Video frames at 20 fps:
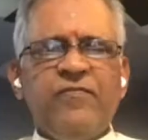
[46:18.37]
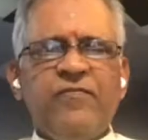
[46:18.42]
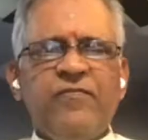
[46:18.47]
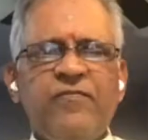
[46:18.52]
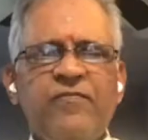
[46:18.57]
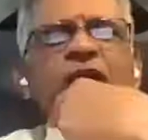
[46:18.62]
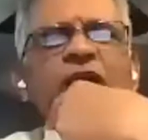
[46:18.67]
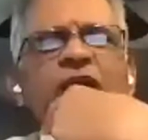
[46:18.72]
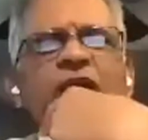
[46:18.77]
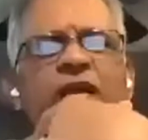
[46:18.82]

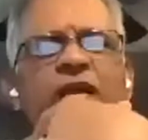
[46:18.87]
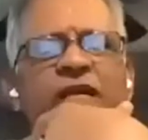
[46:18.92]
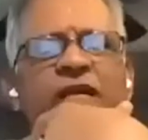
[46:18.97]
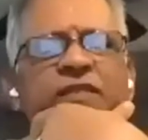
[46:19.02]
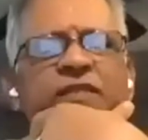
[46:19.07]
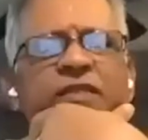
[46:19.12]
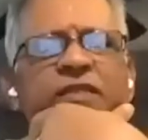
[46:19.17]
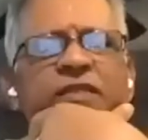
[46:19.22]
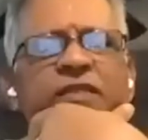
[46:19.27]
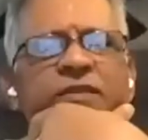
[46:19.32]
join
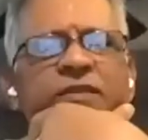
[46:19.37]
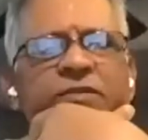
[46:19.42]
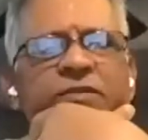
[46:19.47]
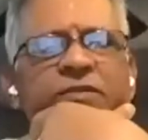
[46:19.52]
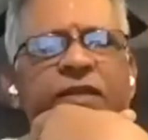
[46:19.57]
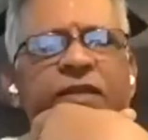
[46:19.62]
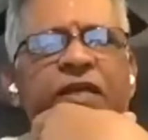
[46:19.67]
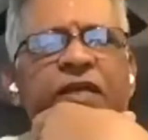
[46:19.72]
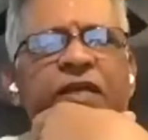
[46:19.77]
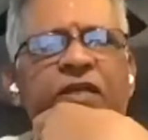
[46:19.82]
the
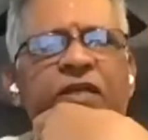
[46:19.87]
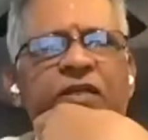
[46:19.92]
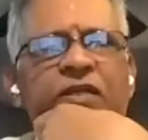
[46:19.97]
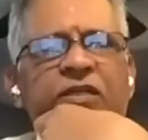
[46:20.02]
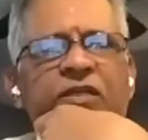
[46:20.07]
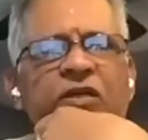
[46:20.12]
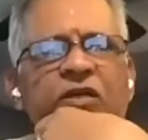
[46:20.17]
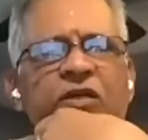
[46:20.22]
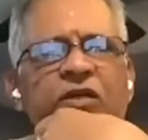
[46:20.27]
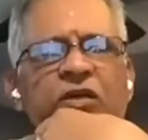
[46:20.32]
Zoom
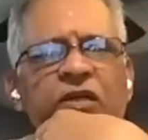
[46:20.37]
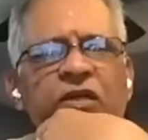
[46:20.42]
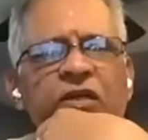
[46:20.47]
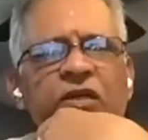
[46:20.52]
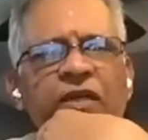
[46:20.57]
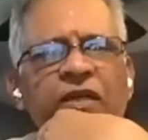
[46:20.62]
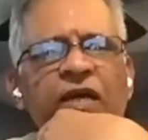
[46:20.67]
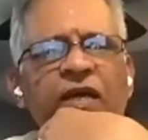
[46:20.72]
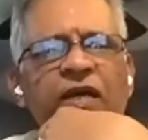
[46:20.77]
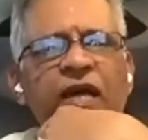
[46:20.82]
link.
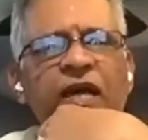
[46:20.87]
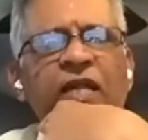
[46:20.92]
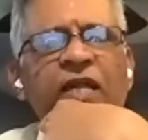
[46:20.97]
Meantime, Abhaya